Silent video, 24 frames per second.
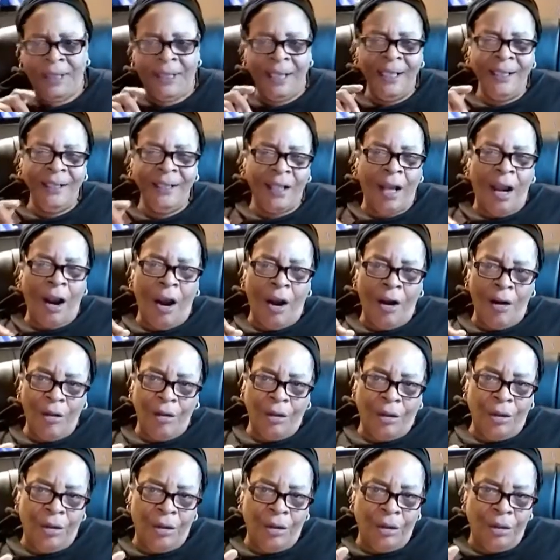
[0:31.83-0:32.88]
But this
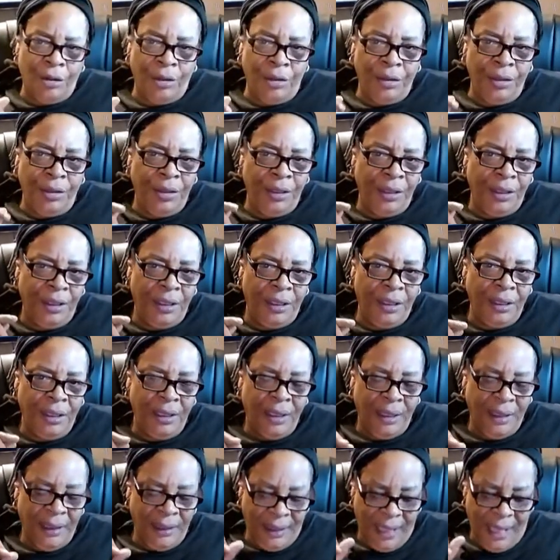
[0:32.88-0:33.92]
article
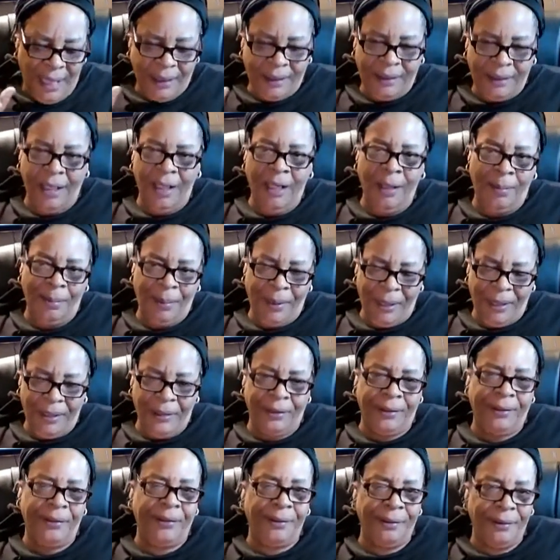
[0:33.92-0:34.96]
that's up
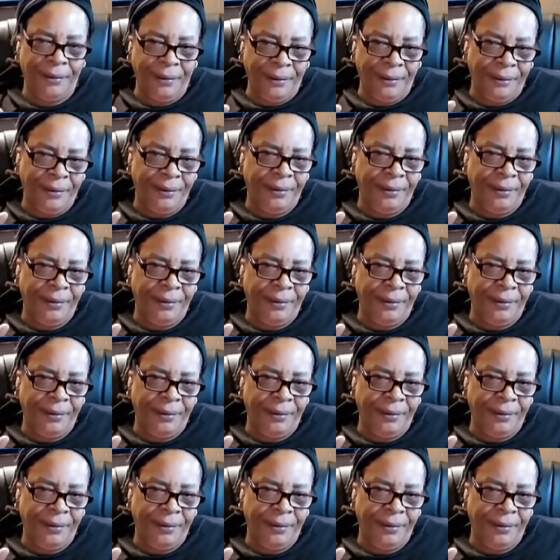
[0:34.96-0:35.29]
here